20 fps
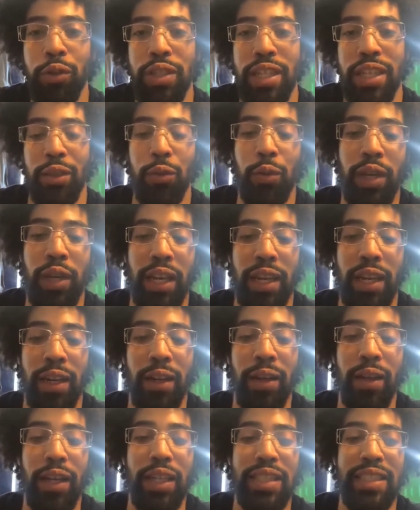Like you can
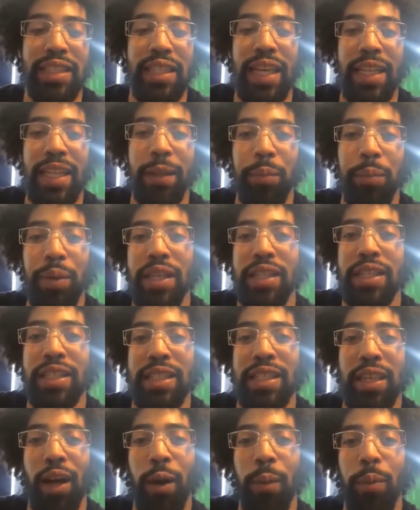take the pieces
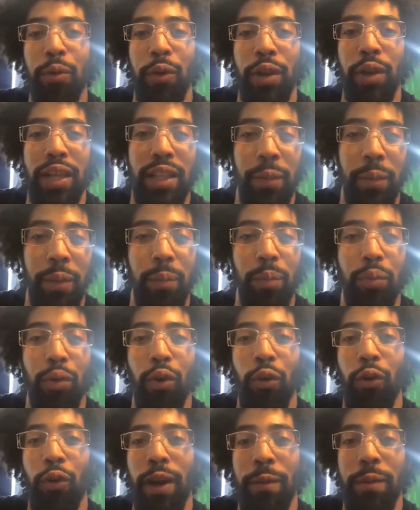and upgrade them and
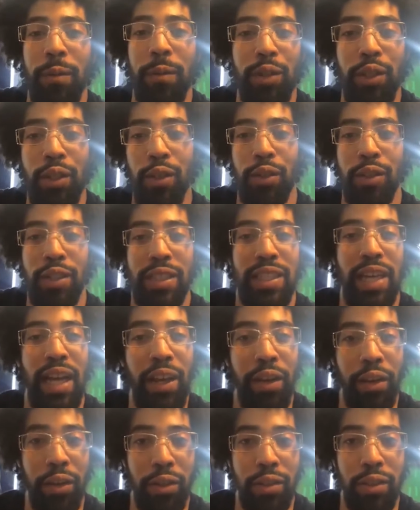program them to your
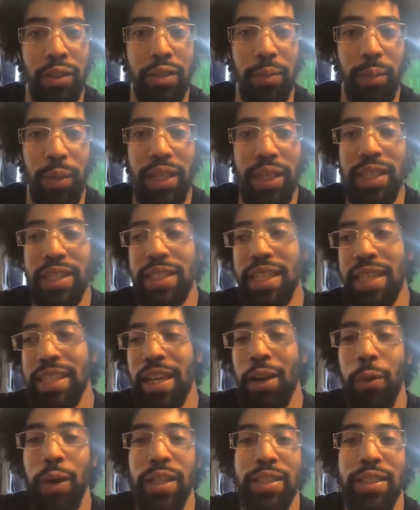desires, because that's
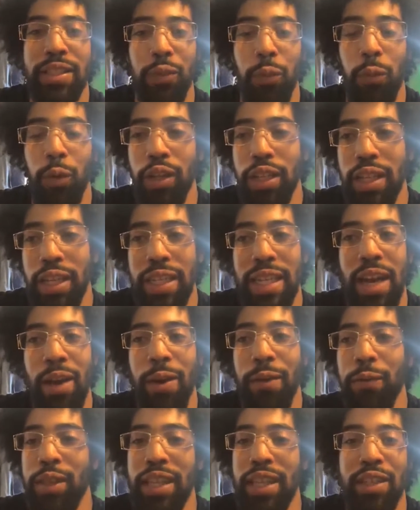how I see the world. Like now
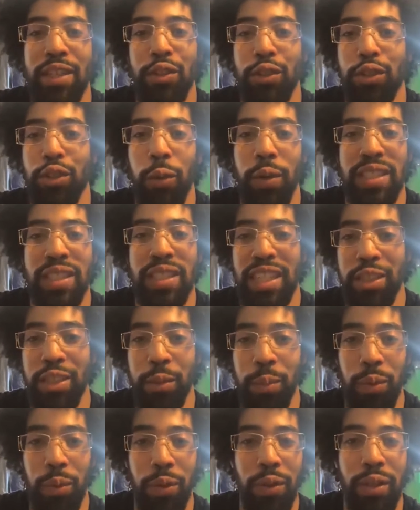everything is just so
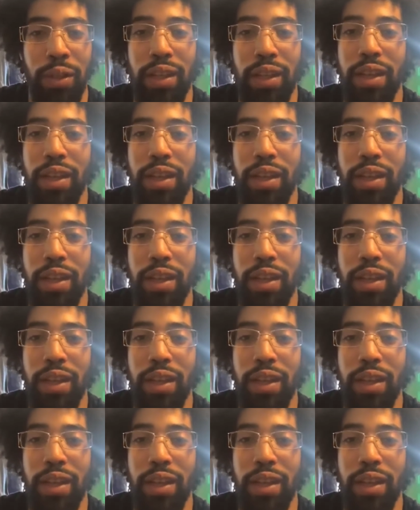accessible.